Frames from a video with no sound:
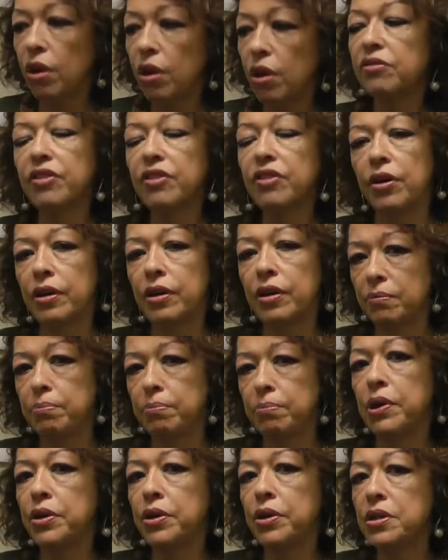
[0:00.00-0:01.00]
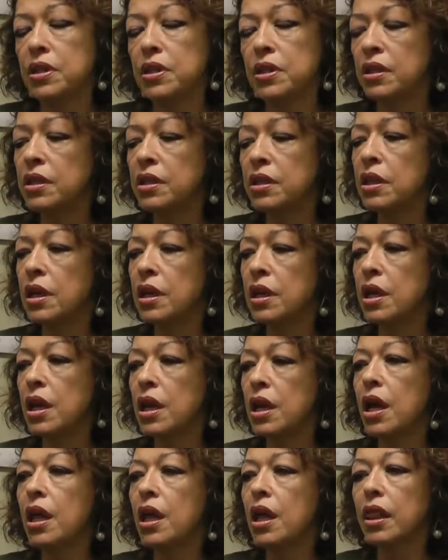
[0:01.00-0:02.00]
qualified person,
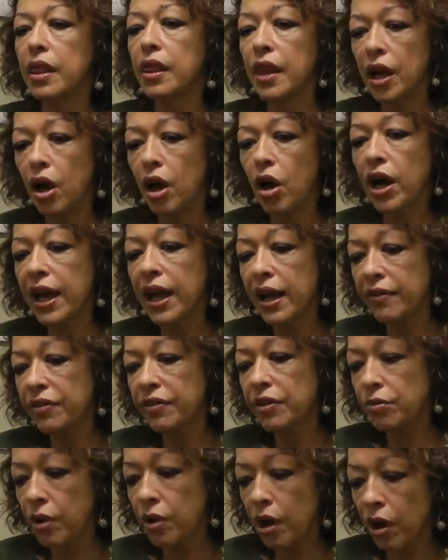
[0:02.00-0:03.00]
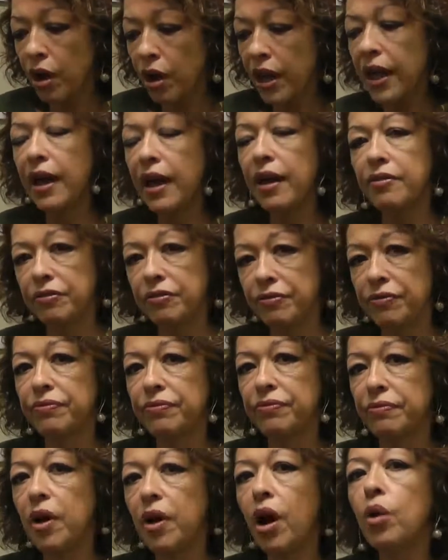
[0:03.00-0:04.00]
that
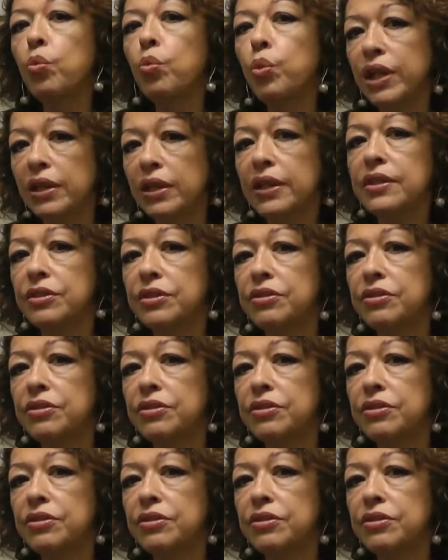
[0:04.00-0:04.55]
I will